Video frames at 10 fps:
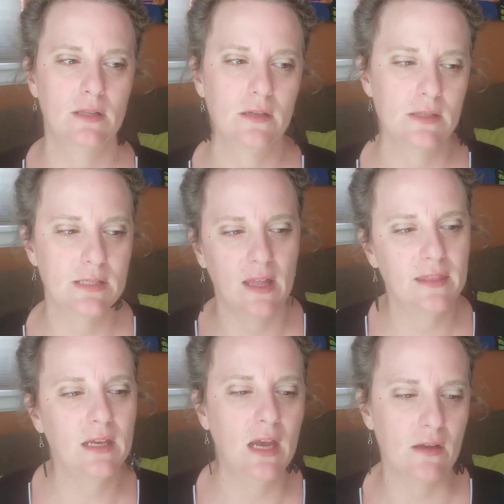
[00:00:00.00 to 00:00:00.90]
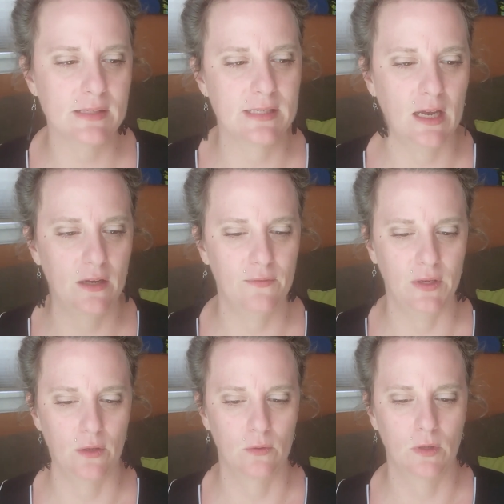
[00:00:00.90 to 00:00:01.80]
there's nothing outside of
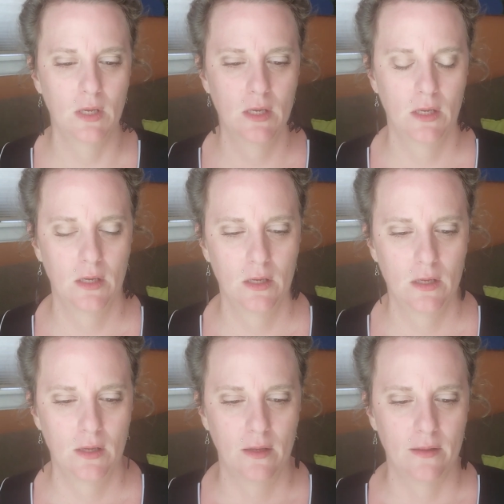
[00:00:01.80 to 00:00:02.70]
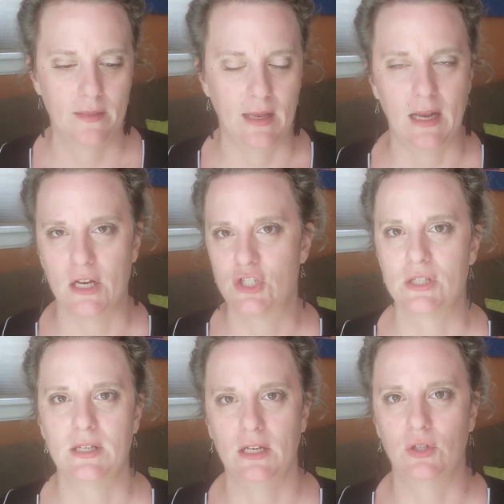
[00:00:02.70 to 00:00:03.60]
you that
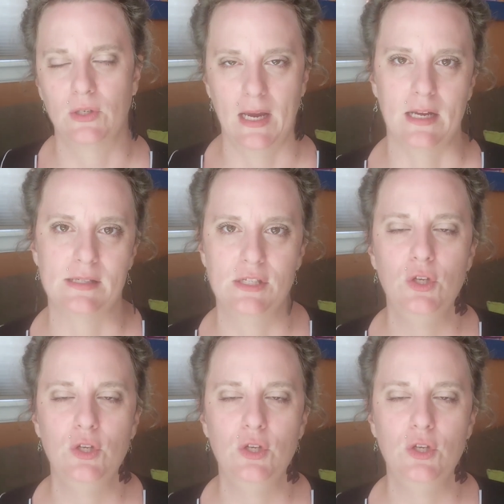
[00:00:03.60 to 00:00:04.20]
actually creates.